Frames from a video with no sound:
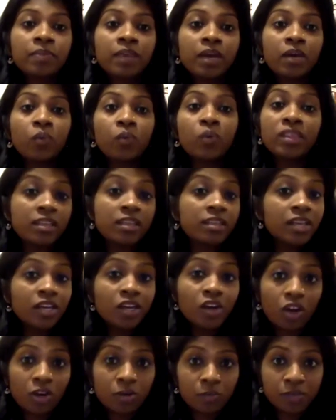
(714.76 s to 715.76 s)
within the
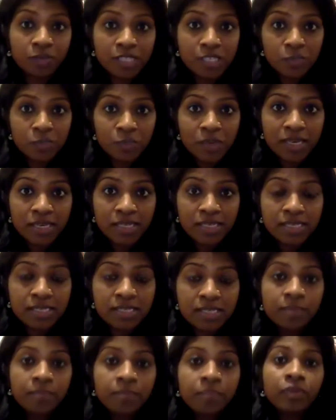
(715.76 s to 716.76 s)
corporate space.
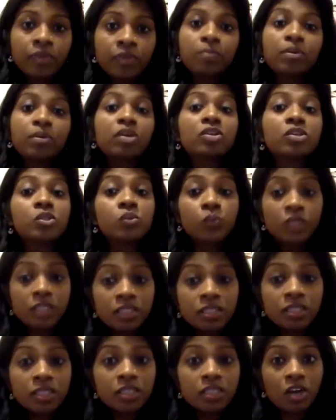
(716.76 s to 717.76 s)
Because
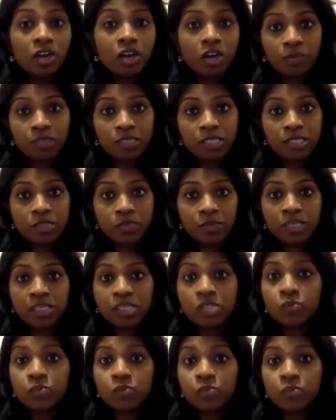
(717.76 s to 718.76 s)
within the corporate
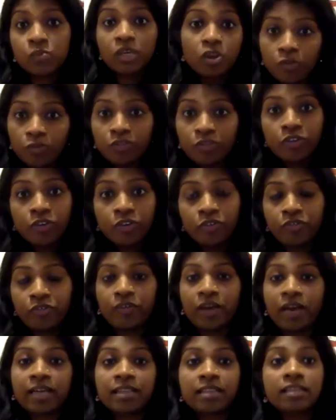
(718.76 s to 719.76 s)
space, we know for a
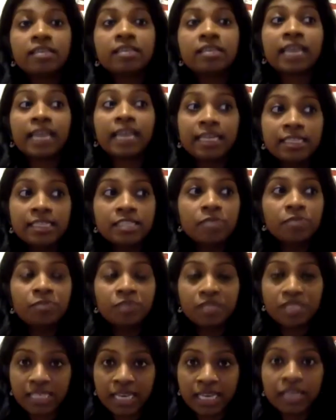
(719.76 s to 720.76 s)
fact that
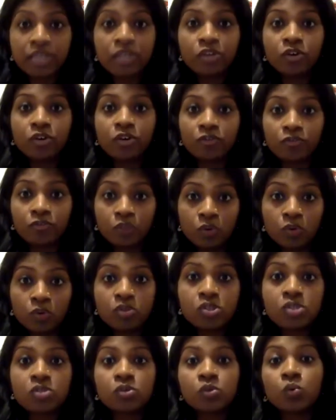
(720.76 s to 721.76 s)
90% of
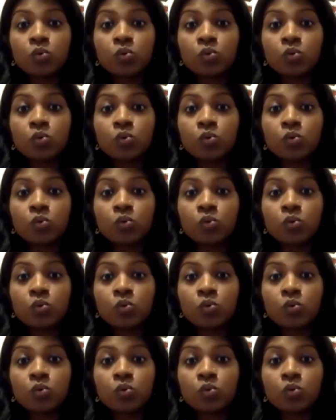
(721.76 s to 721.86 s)
those